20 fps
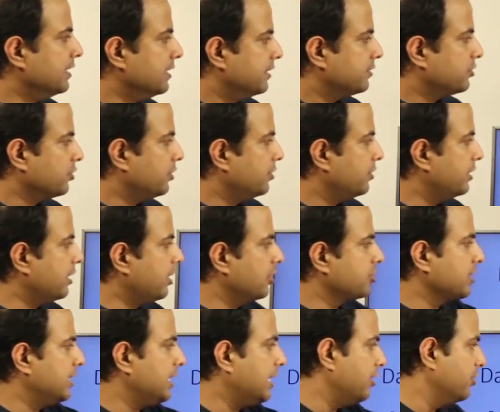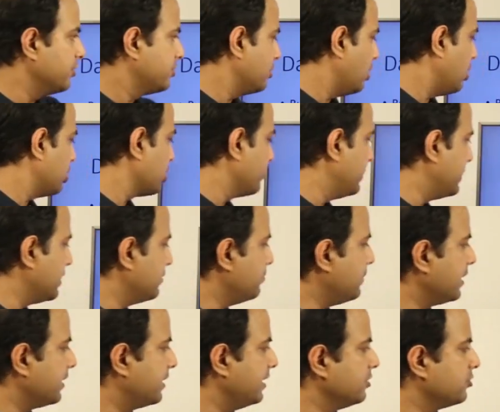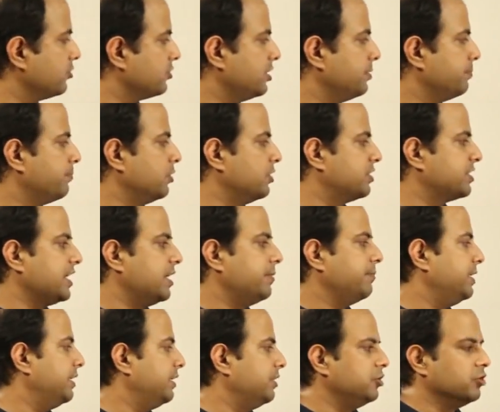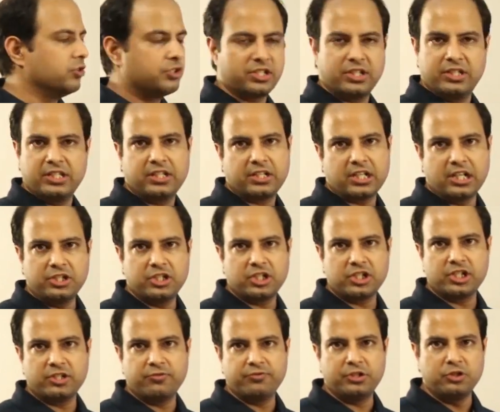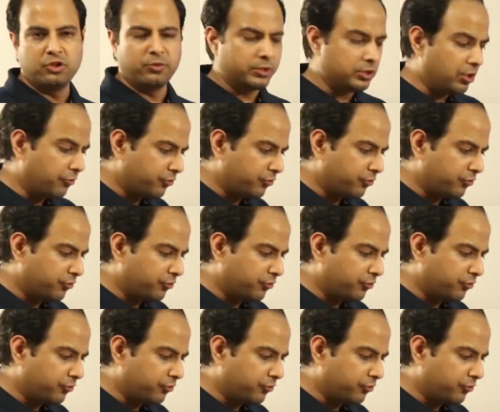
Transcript: So it also allows automated monkeys whose inputs can be used in conjunction with humans.